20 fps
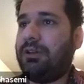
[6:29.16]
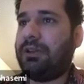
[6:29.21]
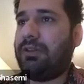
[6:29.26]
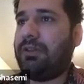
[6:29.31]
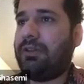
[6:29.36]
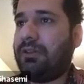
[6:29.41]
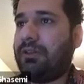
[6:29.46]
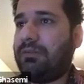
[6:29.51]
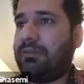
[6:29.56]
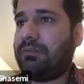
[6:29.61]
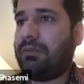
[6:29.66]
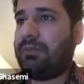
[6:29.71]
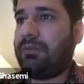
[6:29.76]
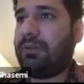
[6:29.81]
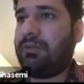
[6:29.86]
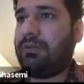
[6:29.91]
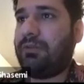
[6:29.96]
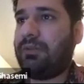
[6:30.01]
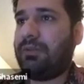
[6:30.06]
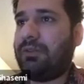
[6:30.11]
these
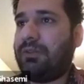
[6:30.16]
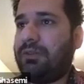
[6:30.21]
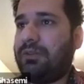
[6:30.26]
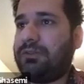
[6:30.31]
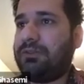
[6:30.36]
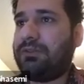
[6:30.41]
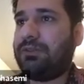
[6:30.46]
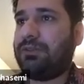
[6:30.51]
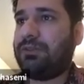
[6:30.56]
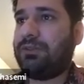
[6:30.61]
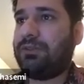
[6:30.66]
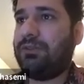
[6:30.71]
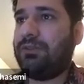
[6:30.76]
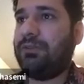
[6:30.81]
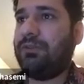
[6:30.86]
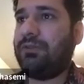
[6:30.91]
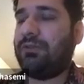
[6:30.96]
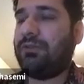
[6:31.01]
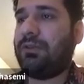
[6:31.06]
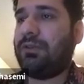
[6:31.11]

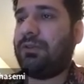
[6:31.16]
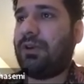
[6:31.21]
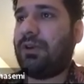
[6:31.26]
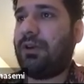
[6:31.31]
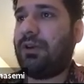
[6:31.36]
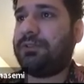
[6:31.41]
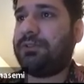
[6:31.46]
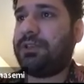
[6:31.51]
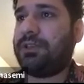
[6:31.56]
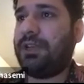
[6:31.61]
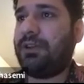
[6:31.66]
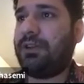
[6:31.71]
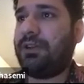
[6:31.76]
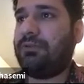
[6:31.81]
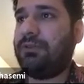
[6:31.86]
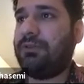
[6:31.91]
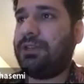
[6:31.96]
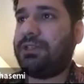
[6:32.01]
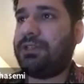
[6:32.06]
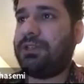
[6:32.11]
2 of 3
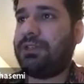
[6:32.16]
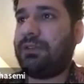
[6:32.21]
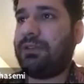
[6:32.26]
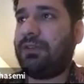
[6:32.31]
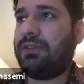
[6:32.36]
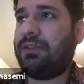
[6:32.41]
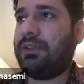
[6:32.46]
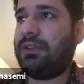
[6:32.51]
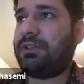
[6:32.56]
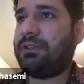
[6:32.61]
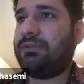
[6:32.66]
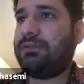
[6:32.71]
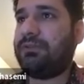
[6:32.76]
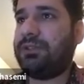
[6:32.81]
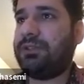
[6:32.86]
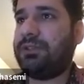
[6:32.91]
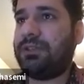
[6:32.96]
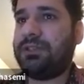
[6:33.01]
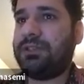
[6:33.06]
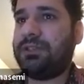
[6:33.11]
equations, 6
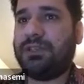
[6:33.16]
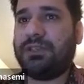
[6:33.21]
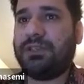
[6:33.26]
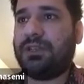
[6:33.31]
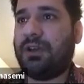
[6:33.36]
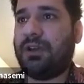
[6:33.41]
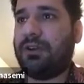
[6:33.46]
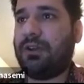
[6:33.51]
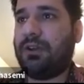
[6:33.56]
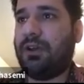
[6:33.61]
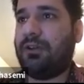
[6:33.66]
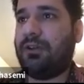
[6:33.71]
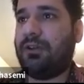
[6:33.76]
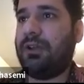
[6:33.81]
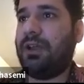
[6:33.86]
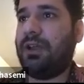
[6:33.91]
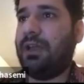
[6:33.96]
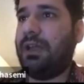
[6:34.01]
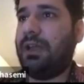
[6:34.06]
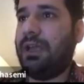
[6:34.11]
equations, 6 unknown,
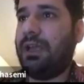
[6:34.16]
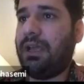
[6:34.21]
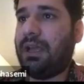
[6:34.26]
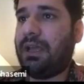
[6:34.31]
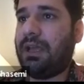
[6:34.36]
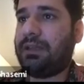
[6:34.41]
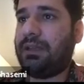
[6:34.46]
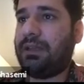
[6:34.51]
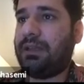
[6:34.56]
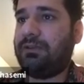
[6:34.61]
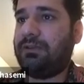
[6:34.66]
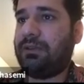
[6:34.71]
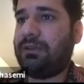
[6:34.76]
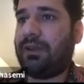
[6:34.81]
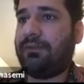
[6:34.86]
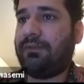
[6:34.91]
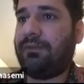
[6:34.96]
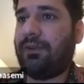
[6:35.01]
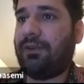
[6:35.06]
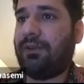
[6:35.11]
and then you can
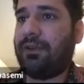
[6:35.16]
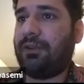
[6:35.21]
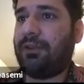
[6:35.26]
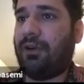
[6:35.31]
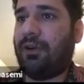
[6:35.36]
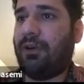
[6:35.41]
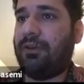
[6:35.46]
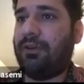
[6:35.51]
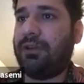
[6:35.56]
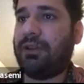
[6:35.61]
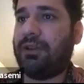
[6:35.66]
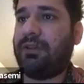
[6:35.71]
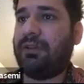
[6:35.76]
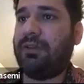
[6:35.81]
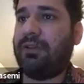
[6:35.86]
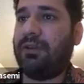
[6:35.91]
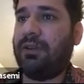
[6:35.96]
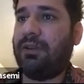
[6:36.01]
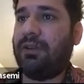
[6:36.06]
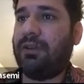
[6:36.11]
find all
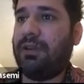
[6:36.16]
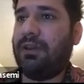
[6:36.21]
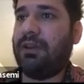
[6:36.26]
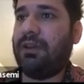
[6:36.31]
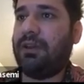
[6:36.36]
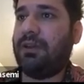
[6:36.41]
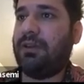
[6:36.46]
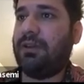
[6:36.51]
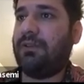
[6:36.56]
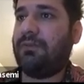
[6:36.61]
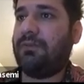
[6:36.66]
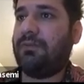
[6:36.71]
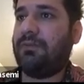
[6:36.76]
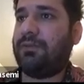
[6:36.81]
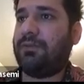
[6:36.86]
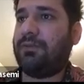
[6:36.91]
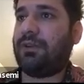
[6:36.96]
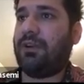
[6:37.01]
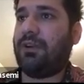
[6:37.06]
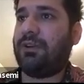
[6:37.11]
these
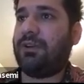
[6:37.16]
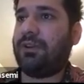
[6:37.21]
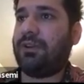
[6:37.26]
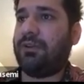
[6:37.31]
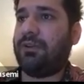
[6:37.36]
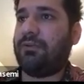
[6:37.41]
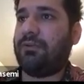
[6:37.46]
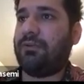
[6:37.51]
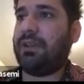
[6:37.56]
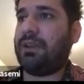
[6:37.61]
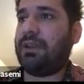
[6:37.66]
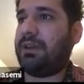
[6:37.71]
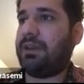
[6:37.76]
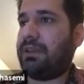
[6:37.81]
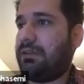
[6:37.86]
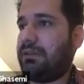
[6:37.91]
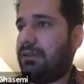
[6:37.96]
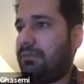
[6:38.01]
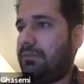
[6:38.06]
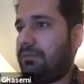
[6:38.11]
4 unknowns here
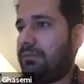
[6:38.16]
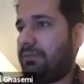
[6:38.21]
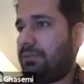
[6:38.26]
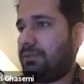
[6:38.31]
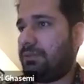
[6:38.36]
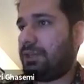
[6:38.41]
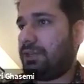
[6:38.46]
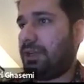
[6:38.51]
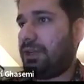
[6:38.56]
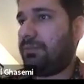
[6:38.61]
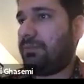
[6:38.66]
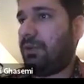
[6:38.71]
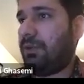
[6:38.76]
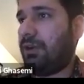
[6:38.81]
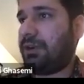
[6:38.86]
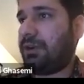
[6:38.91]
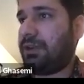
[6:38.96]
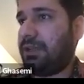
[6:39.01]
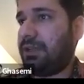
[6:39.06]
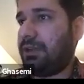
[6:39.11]
that I'm check
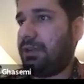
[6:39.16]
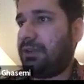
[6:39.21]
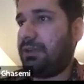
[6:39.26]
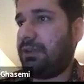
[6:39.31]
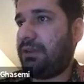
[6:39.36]
marking